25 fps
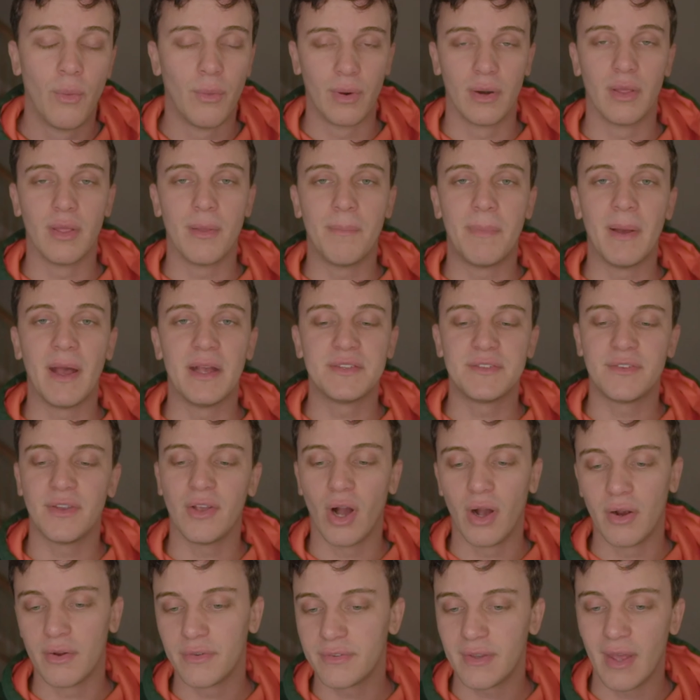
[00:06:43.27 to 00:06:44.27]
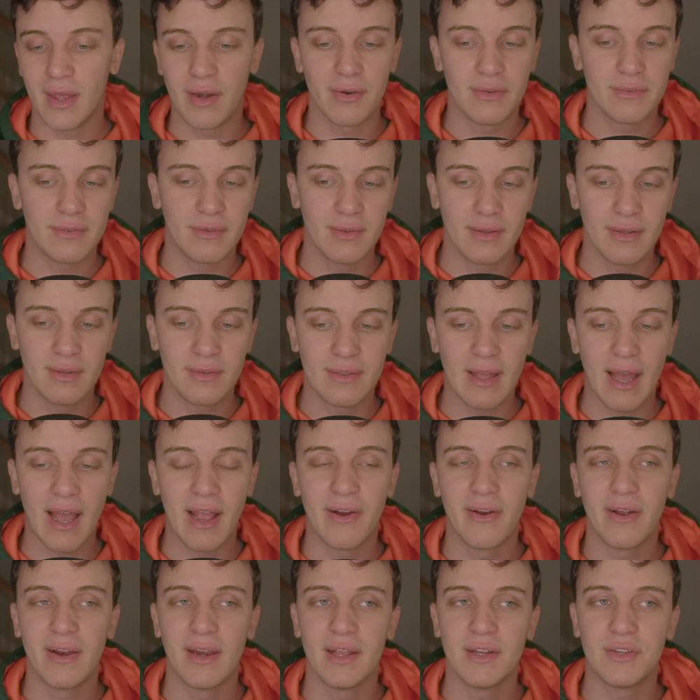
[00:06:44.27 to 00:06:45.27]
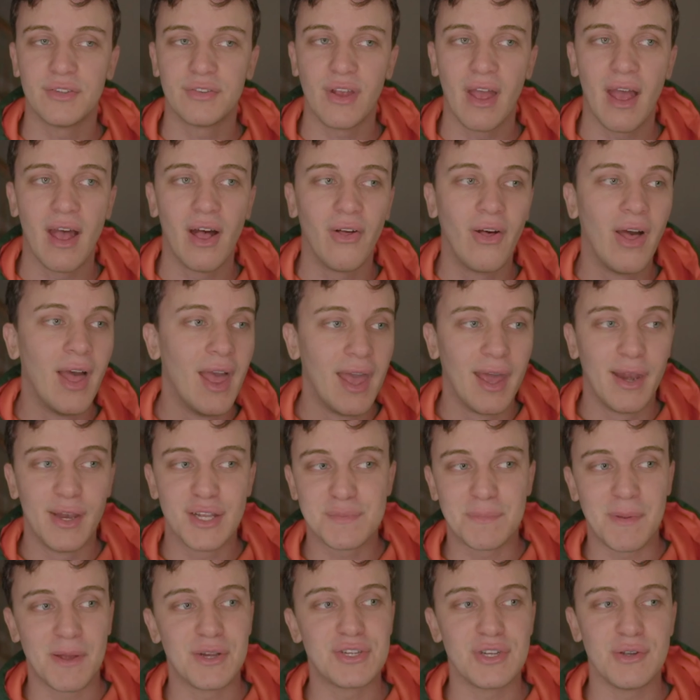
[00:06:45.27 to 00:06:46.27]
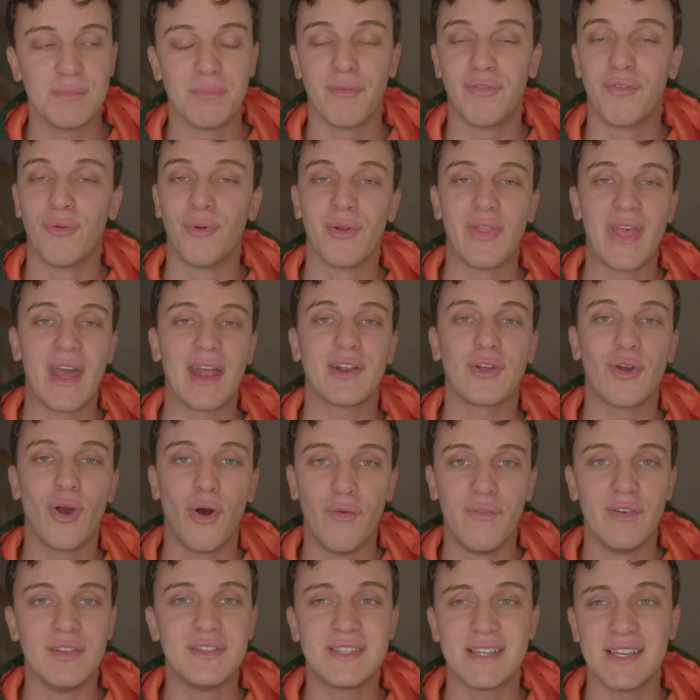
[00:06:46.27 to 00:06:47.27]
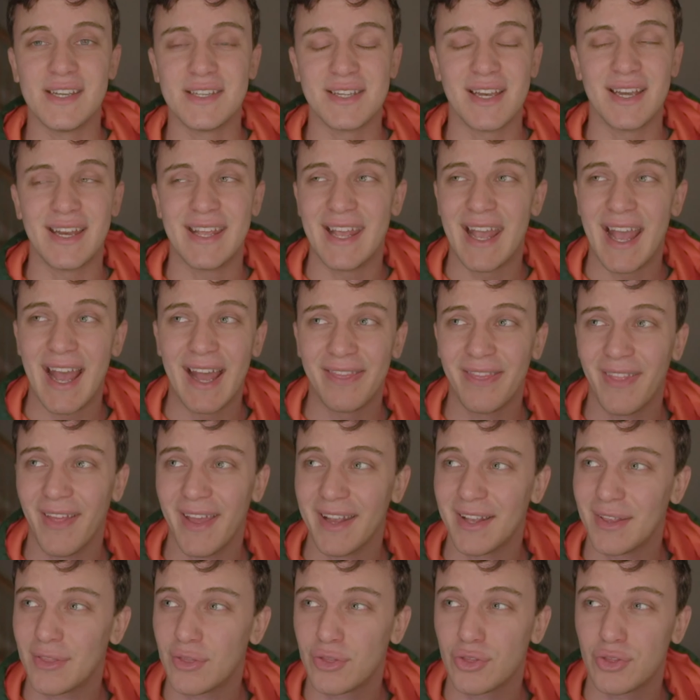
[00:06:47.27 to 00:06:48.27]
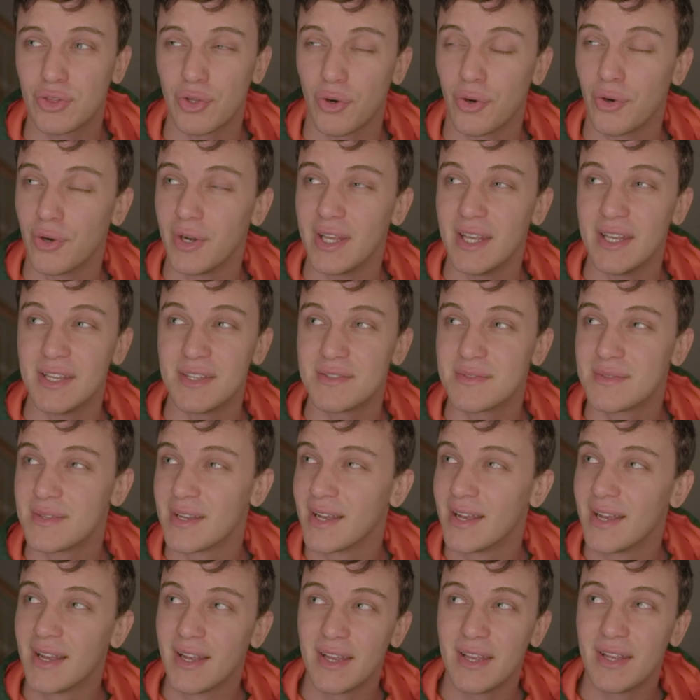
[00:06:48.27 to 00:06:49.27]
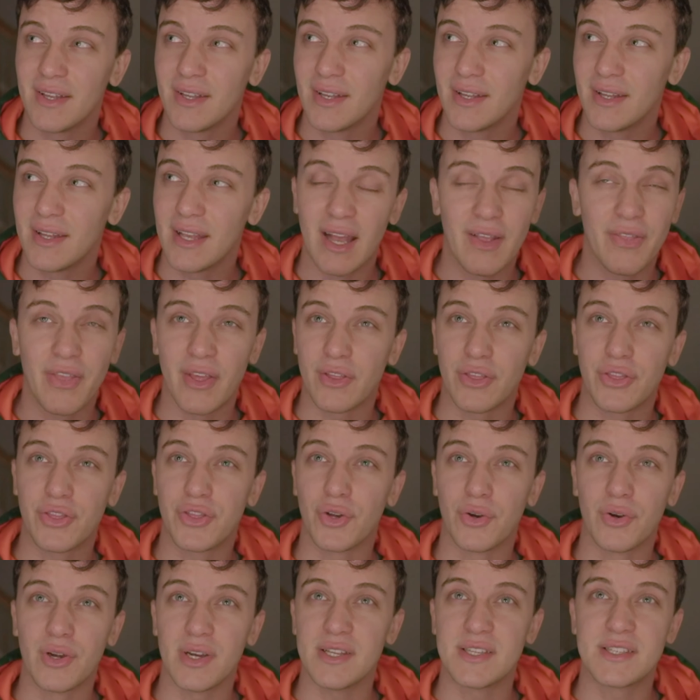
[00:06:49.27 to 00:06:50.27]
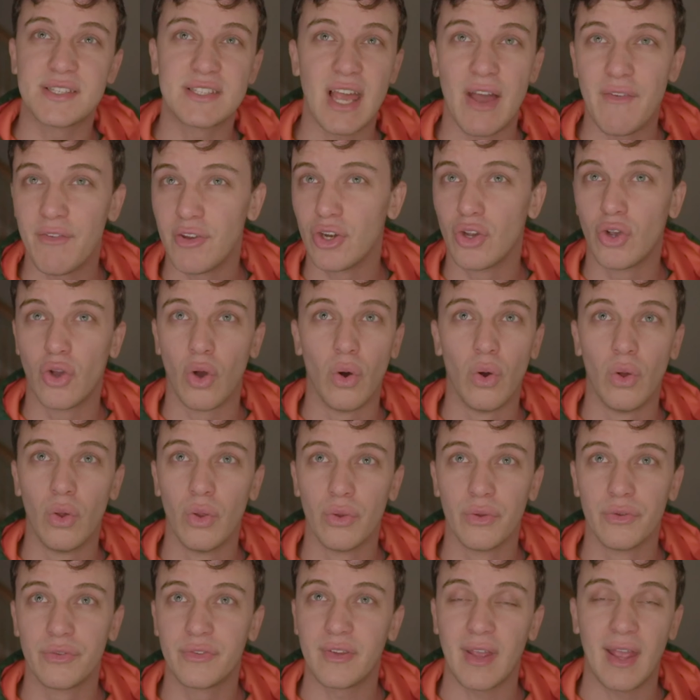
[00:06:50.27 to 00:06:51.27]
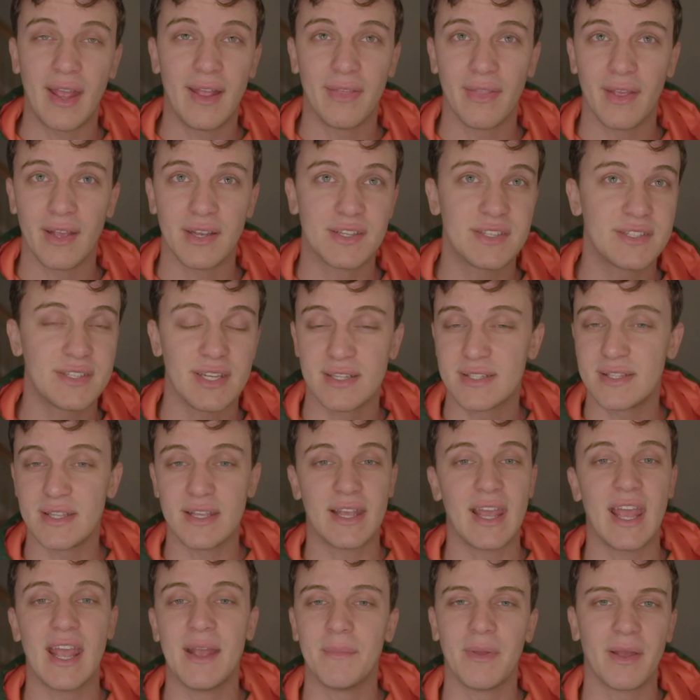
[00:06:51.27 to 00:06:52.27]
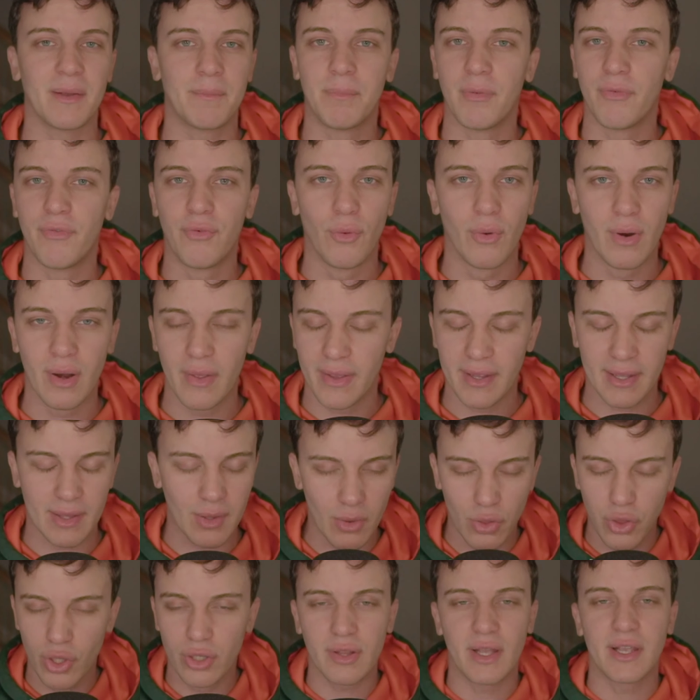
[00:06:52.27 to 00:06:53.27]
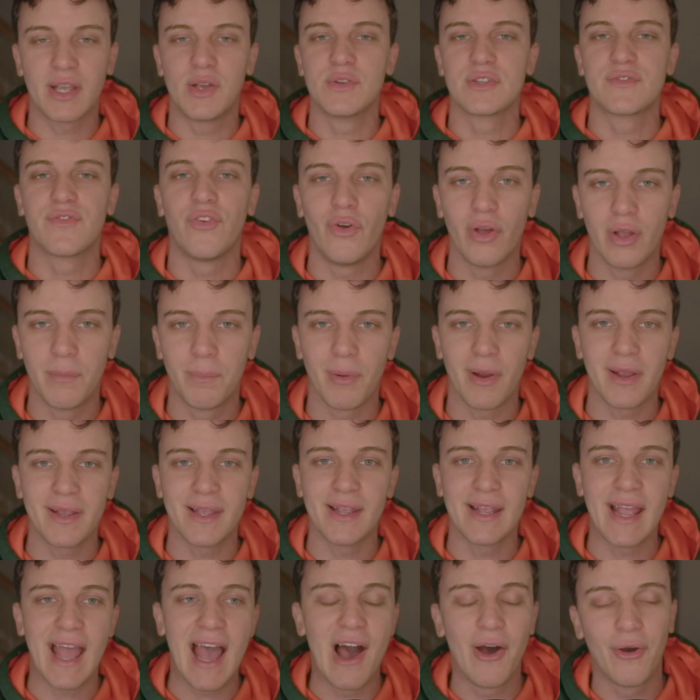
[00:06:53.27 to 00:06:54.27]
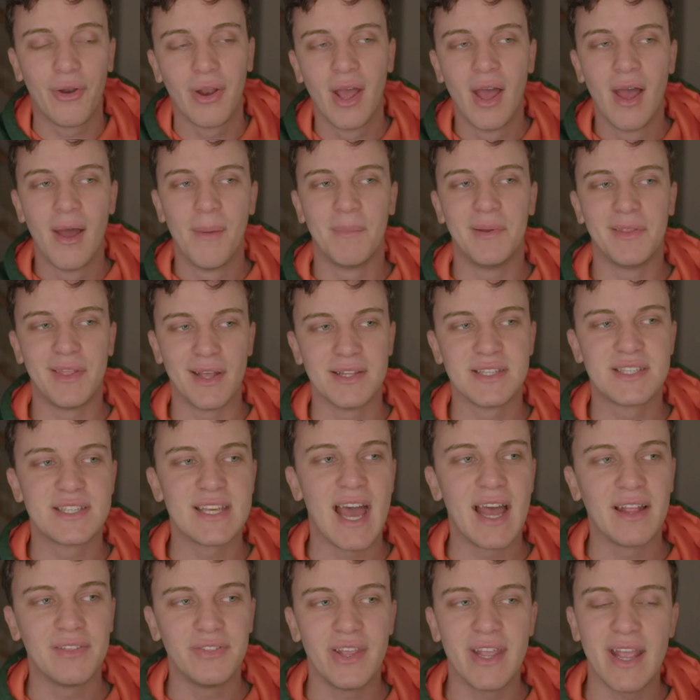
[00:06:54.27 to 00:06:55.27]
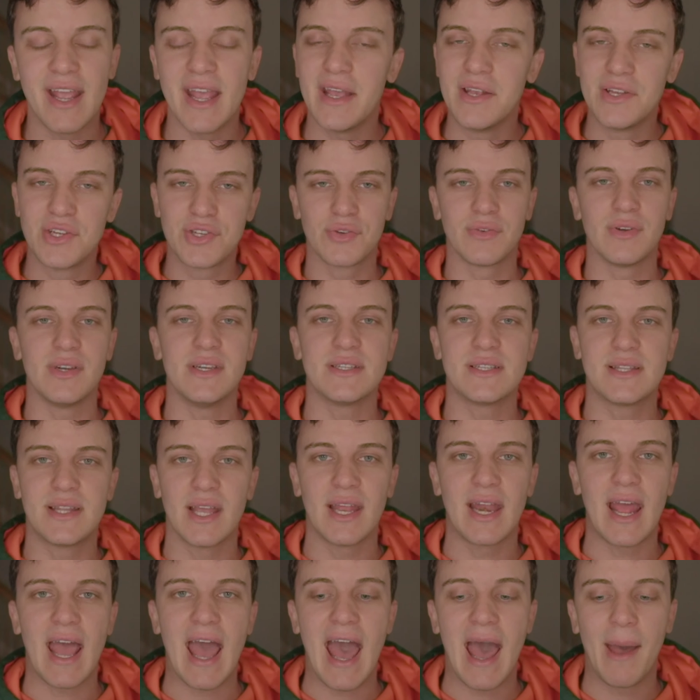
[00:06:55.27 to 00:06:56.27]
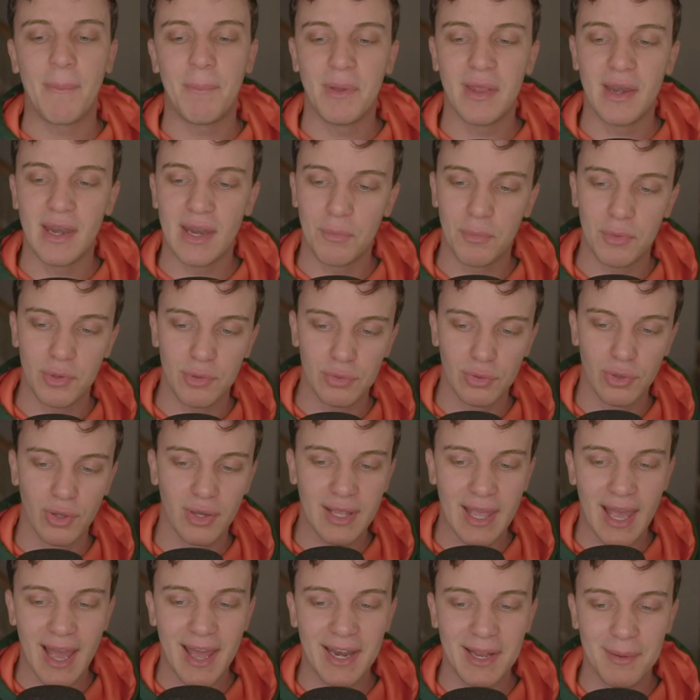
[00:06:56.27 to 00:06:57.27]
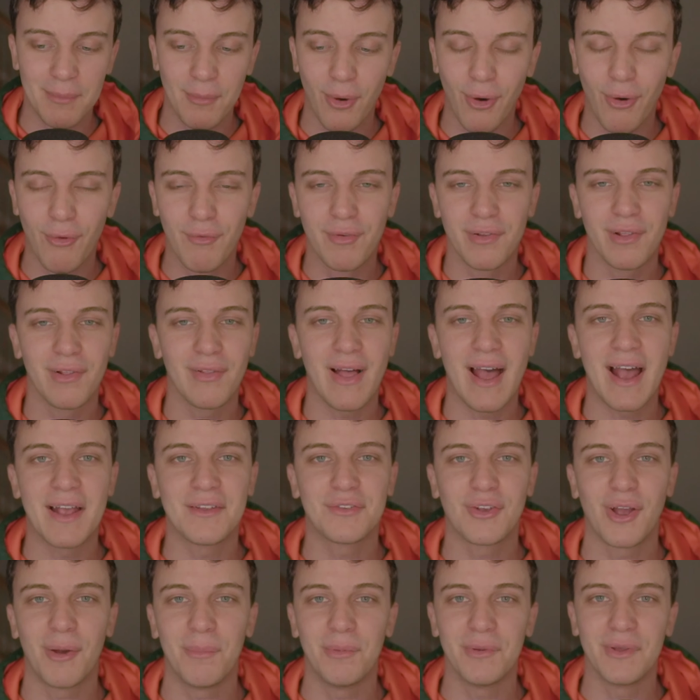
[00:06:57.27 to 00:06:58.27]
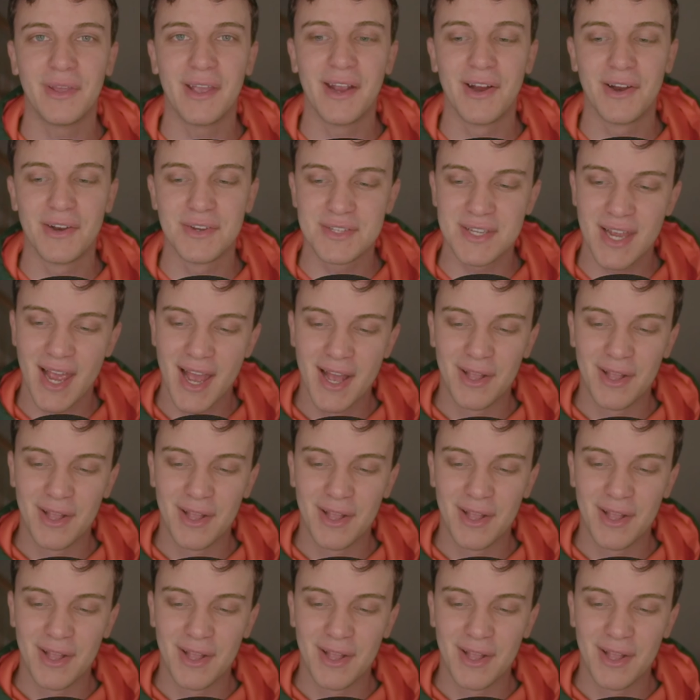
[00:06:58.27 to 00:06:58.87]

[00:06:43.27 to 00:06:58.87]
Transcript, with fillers: one of the best young centers in the entire NHL. And especially before that COVID season, he had like 30 he had like 37 goals in like 60 games. Like before, like it looked like he was fully breaking out, but then sadly injuries did happen. And when you look at him over the last couple years